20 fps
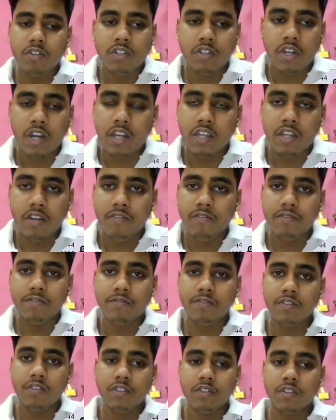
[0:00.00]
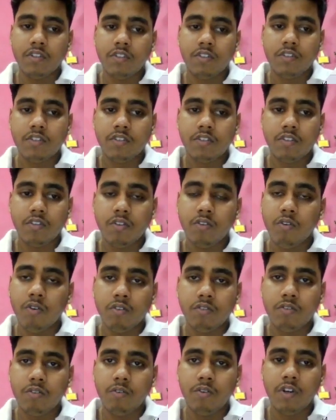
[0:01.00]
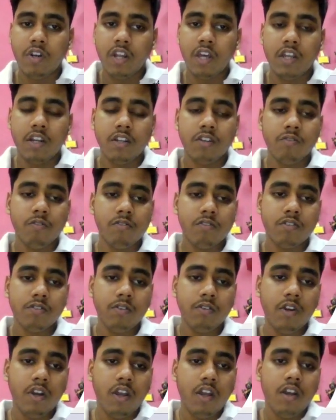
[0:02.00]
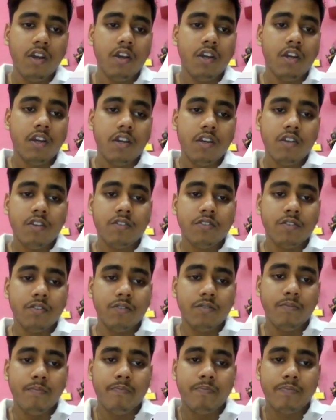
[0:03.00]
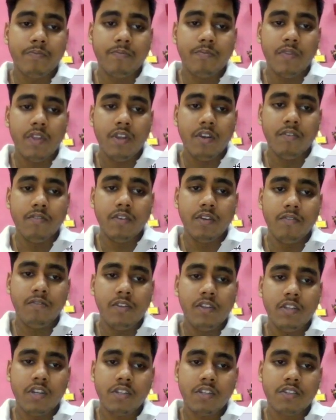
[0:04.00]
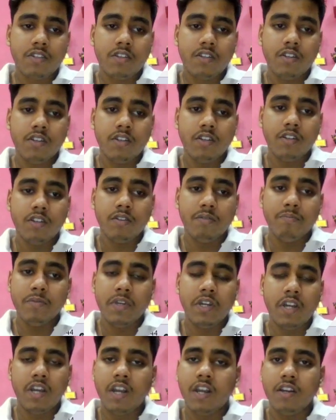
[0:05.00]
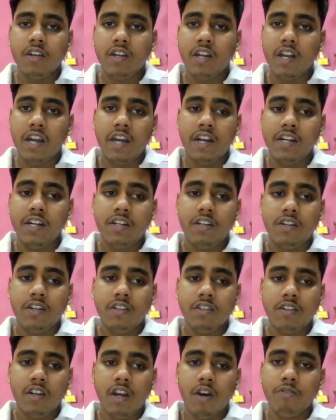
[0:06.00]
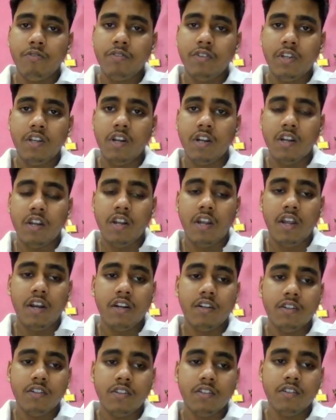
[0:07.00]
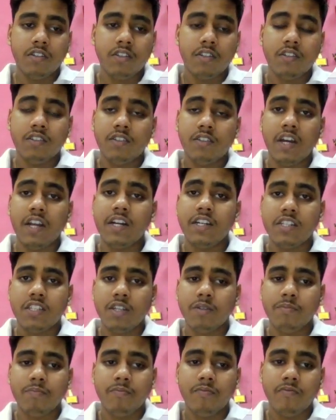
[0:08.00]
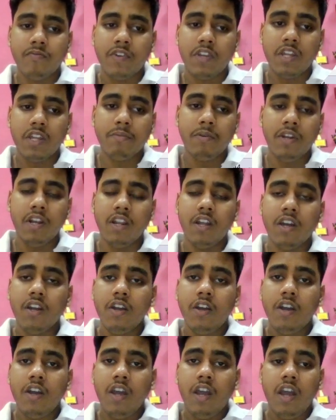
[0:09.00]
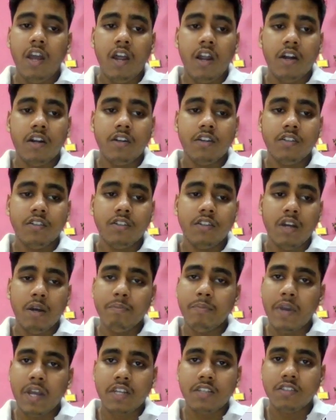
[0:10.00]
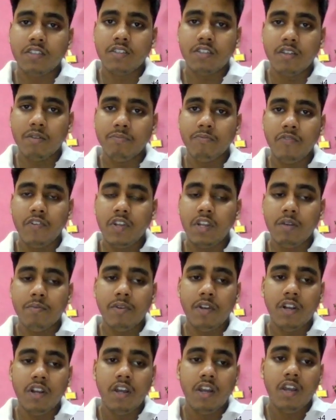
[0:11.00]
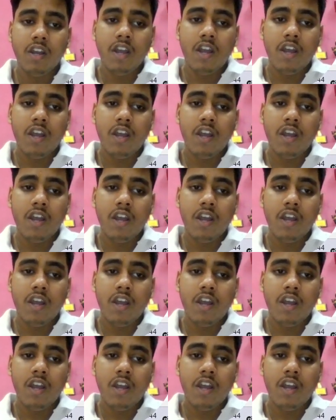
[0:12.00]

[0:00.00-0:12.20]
logic. I have gone through dry run also. So we will just make current counter and current sum variable and a max sum variable,